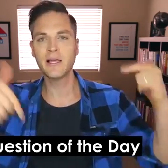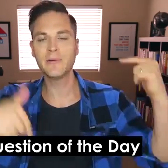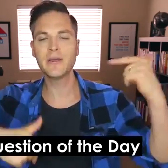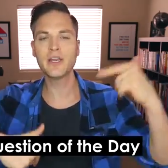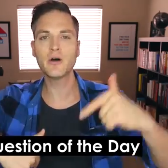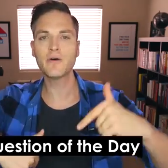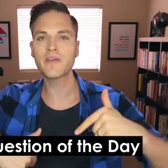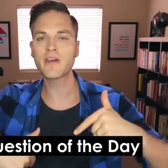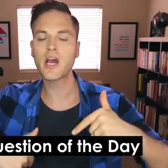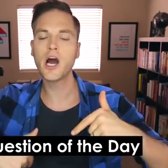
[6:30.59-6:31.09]
Let me
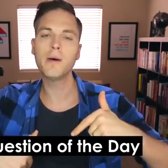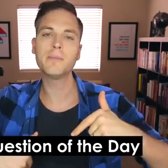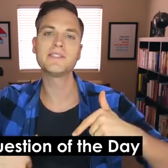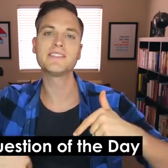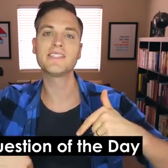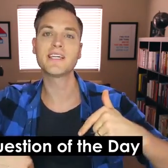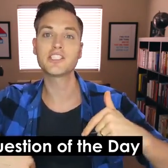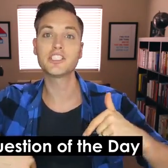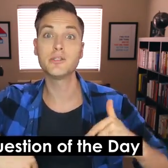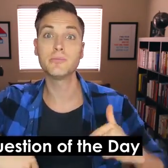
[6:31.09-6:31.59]
know in the
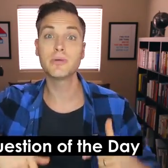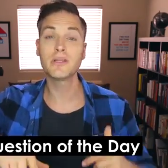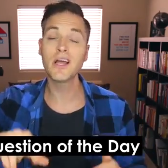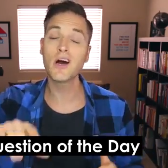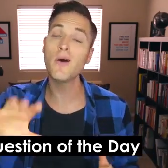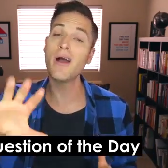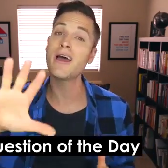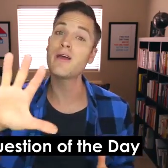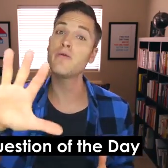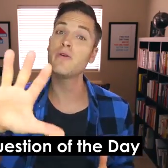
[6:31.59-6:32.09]
comments section
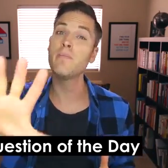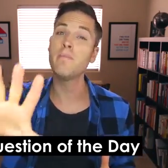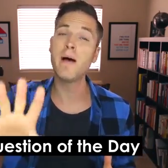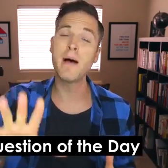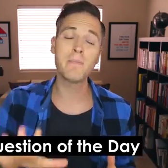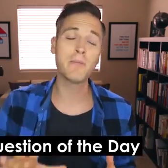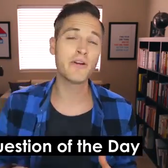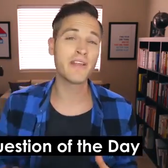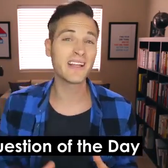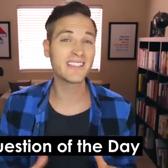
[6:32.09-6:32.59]
below, and
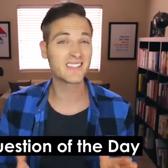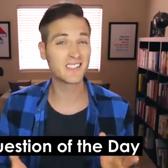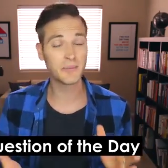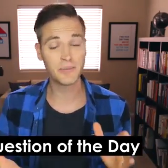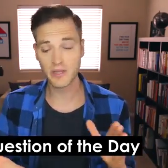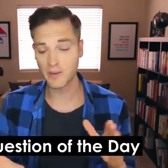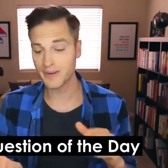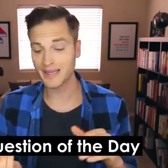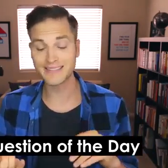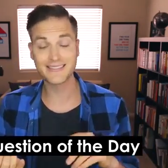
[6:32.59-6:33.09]
remember that
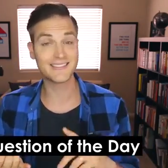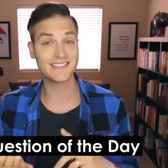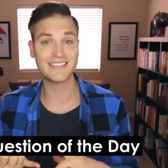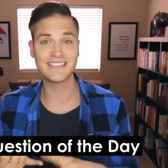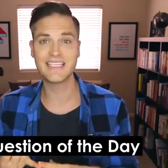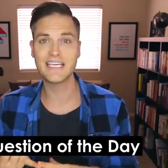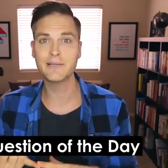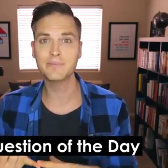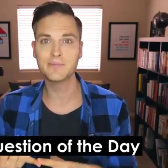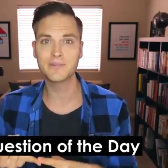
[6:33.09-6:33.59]
some of the best
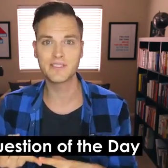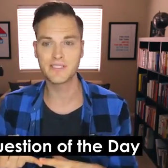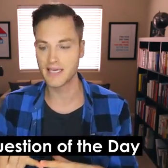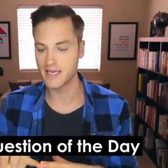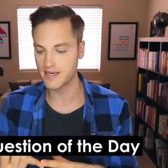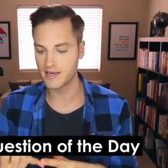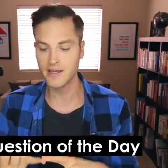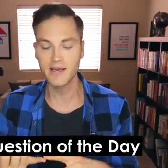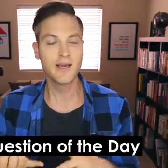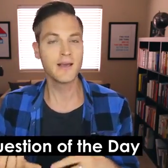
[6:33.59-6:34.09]
tips
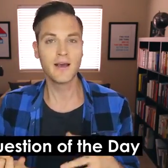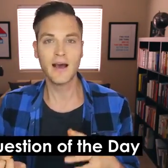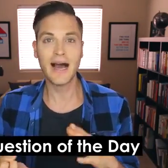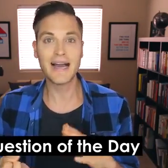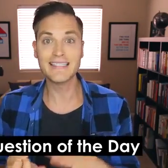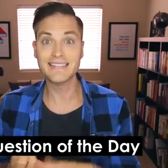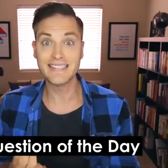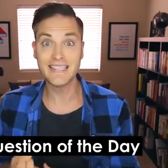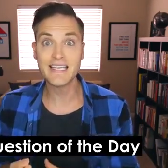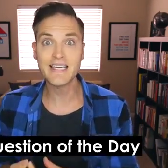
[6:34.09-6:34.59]
and
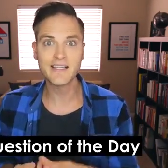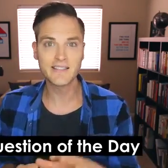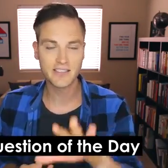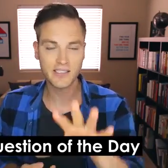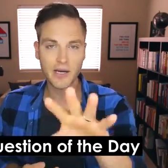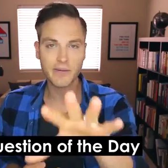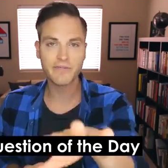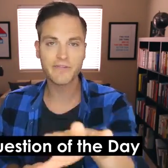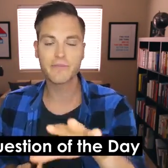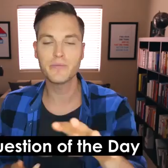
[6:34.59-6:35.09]
ideas
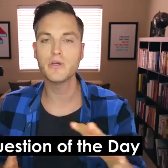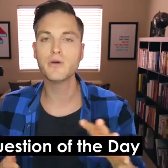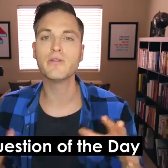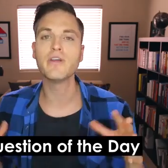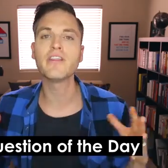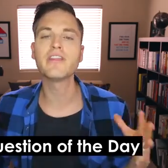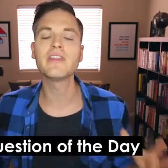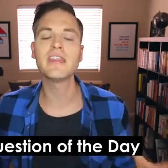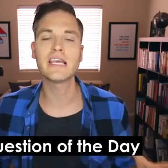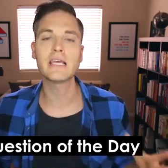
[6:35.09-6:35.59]
come from you,
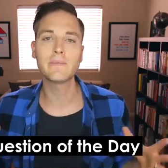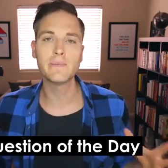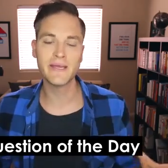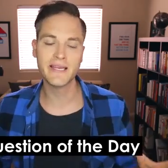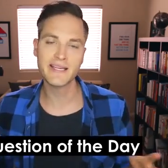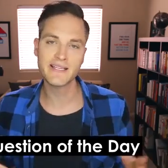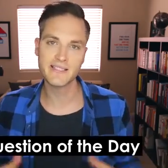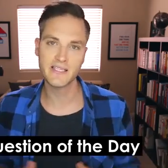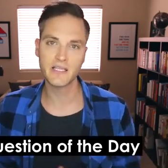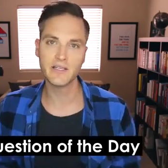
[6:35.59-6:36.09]
the Think
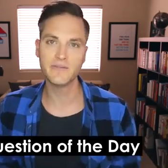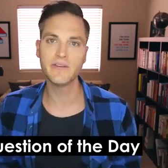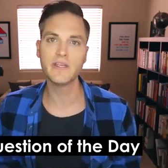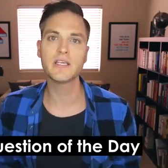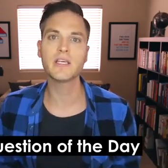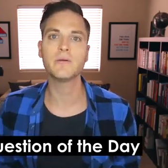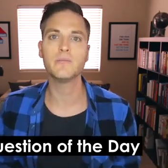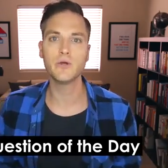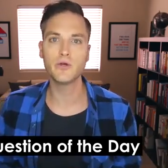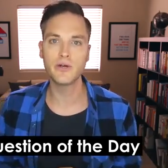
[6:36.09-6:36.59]
Media
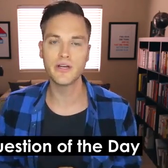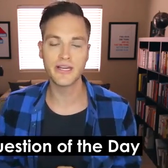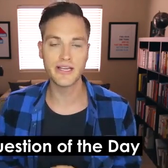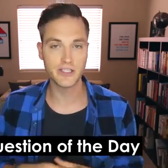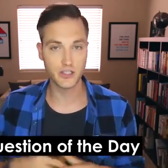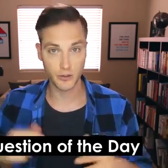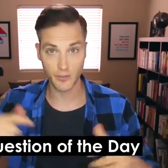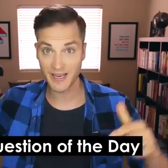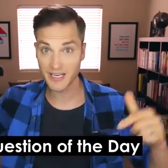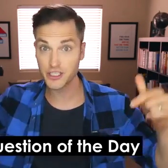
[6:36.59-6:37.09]
TV community.
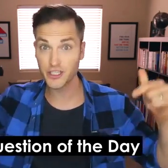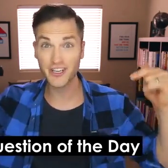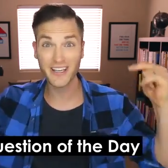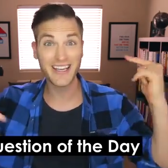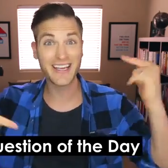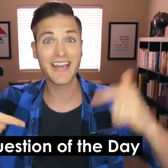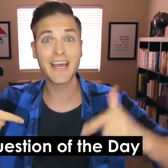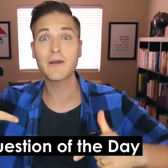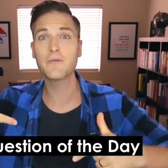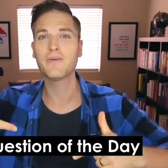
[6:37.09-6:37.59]
So make sure to
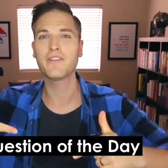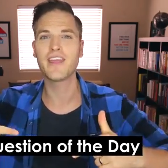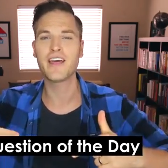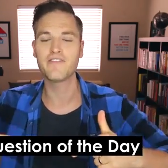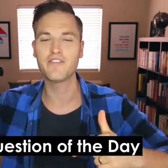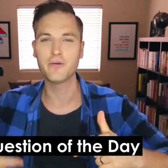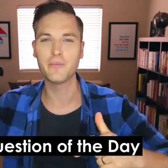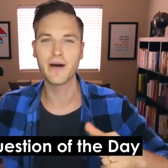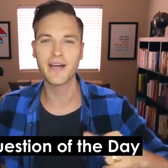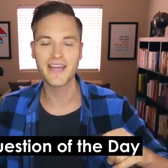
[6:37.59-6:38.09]
connect with
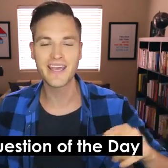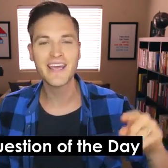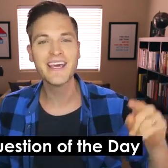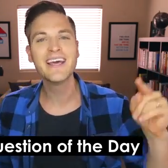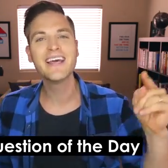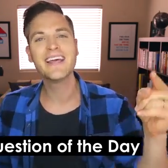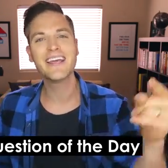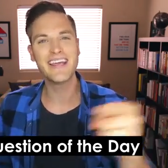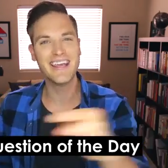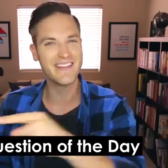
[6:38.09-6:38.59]
everybody
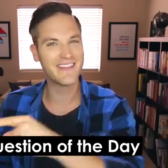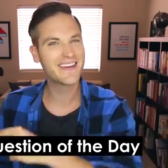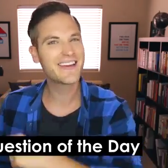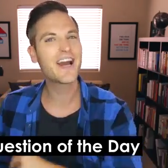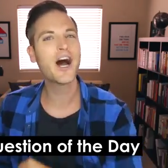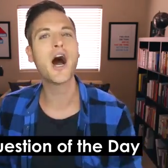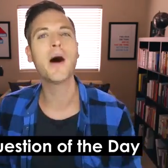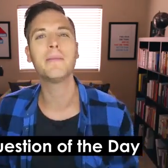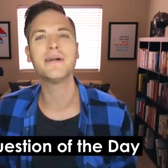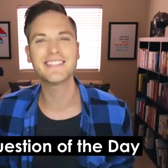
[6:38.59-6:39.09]
in the
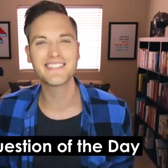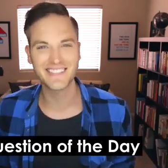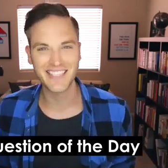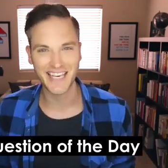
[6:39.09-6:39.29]
comments